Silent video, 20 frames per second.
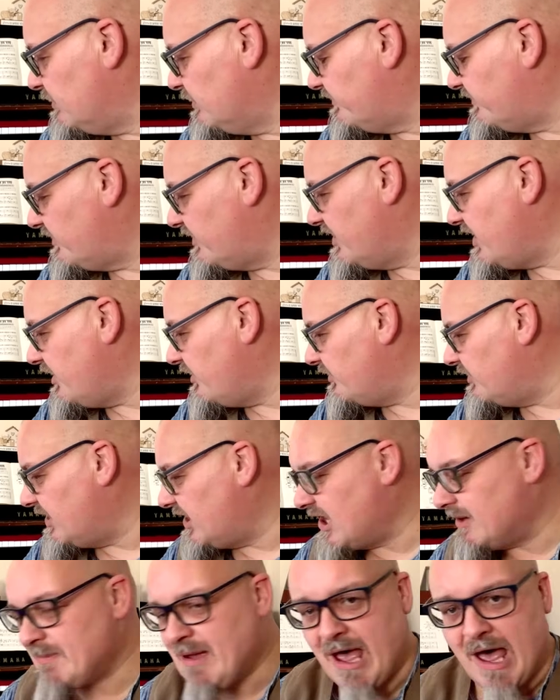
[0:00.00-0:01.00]
for now, and
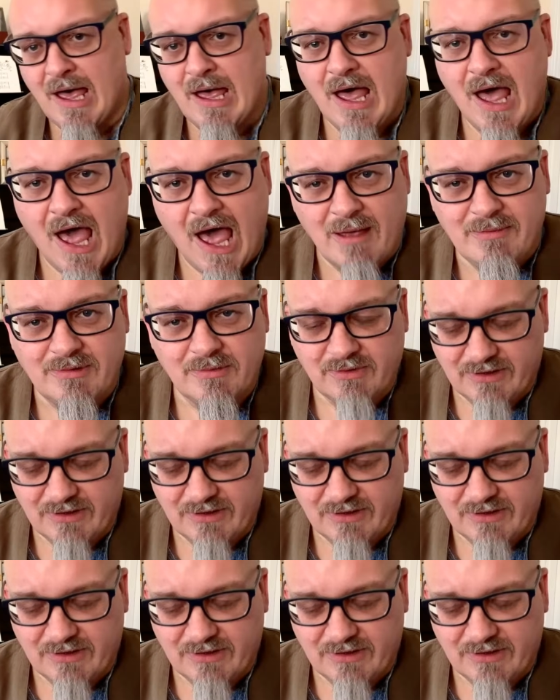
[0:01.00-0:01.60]
I'm happy with